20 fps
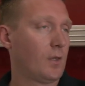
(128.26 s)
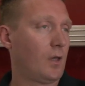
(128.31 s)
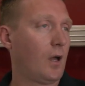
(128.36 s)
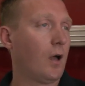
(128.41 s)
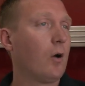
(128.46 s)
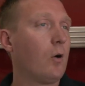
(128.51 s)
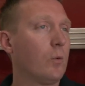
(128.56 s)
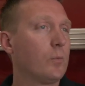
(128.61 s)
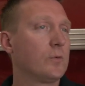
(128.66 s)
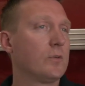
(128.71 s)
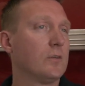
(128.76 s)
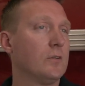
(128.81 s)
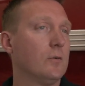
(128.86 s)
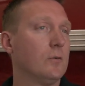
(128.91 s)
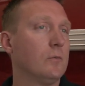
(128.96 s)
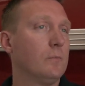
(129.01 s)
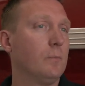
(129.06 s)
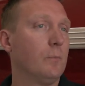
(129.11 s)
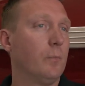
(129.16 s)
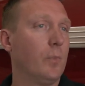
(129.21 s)
I hope
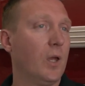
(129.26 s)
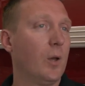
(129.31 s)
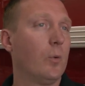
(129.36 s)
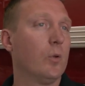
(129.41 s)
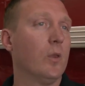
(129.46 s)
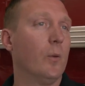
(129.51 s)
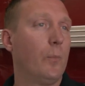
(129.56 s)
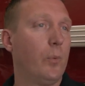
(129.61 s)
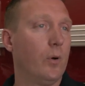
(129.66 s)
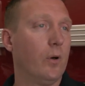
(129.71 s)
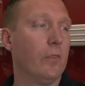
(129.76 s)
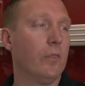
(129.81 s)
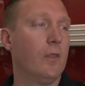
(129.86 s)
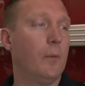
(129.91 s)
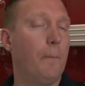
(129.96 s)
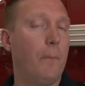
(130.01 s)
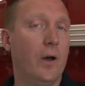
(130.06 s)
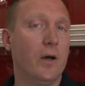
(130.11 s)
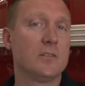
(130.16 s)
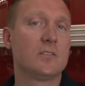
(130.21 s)
to be able to put the
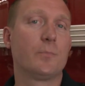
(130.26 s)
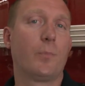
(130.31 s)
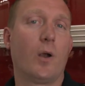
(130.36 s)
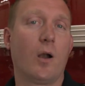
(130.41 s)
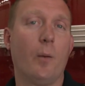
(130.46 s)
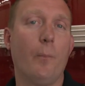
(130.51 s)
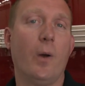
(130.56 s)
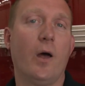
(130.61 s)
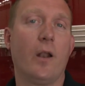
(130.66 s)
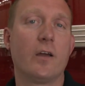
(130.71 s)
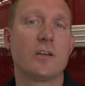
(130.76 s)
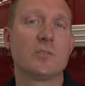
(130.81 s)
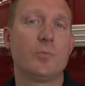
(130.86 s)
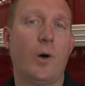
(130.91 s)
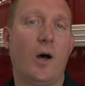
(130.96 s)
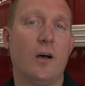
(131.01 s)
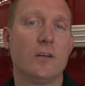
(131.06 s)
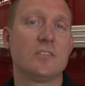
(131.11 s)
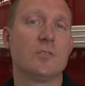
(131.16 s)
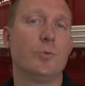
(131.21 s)
best paramedics
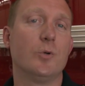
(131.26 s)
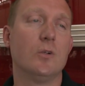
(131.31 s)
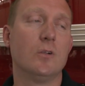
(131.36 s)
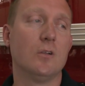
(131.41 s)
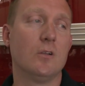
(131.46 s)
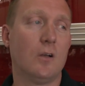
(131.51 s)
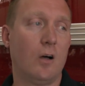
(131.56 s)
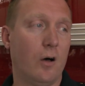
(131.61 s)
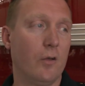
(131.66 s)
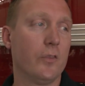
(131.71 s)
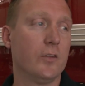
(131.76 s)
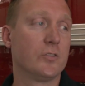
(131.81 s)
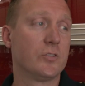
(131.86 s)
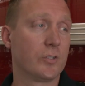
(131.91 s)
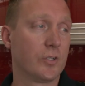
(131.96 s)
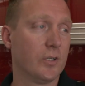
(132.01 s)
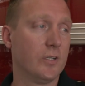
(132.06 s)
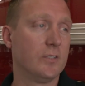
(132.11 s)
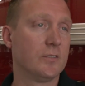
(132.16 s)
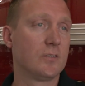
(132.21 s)
possible on the
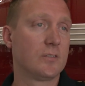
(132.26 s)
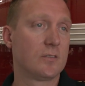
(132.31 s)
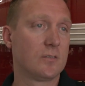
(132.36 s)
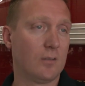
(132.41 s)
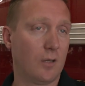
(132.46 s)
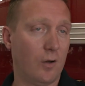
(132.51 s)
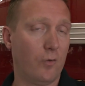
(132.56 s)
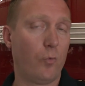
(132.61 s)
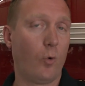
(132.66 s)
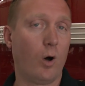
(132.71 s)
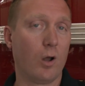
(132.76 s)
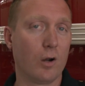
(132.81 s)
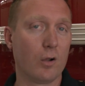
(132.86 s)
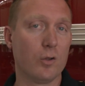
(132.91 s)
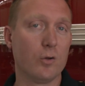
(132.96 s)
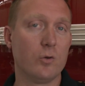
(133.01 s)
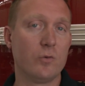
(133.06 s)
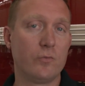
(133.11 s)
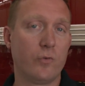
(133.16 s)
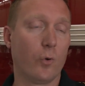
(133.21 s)
streets of
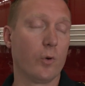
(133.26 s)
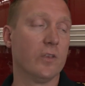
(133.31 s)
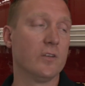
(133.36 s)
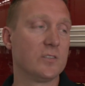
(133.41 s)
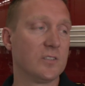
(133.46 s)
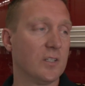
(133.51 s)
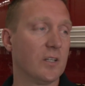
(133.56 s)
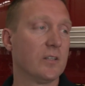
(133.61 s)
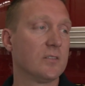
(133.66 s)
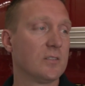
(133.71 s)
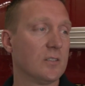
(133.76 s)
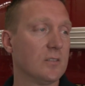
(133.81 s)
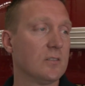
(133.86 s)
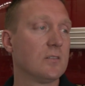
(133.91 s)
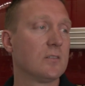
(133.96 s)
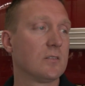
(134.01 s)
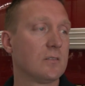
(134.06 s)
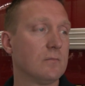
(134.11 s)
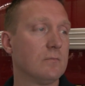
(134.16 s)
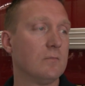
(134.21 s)
Waterloo for the
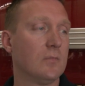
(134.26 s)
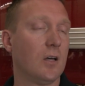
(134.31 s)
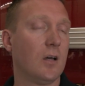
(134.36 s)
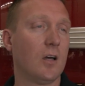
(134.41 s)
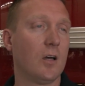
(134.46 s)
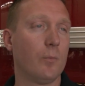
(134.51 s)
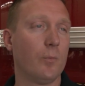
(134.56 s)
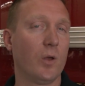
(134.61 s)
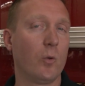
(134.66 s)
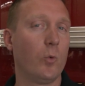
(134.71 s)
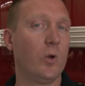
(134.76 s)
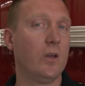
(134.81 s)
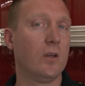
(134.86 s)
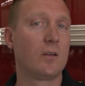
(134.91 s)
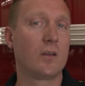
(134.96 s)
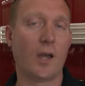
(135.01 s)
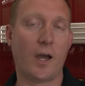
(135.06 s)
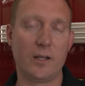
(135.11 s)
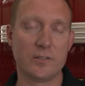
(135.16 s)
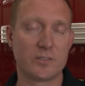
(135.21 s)
citizens. And we
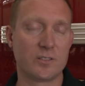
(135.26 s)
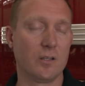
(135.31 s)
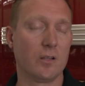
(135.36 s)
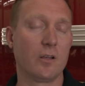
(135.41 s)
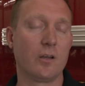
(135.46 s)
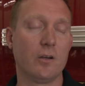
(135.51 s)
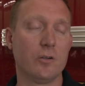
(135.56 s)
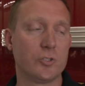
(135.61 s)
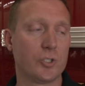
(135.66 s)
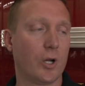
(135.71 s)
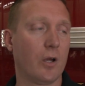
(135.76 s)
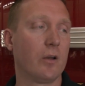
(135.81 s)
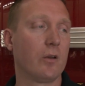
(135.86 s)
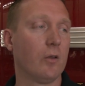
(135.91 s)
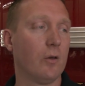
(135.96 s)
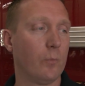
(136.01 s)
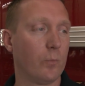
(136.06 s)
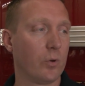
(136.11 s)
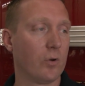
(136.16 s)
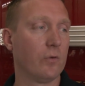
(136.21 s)
constantly are trying
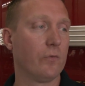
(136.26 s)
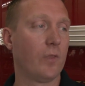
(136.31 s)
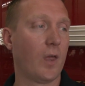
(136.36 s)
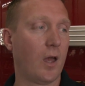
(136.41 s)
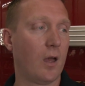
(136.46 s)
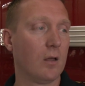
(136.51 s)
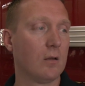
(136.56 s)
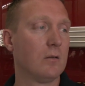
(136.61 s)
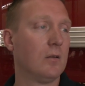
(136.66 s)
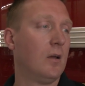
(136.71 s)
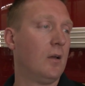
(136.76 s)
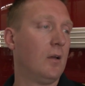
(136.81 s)
to improve that.